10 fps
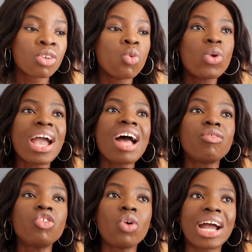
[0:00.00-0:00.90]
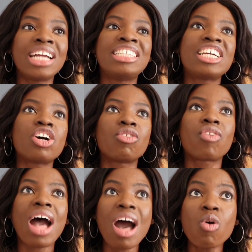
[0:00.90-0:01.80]
We have no idea
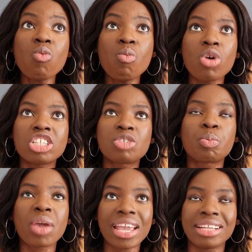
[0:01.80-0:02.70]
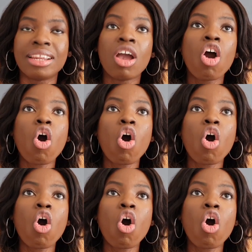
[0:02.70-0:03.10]
of how much pain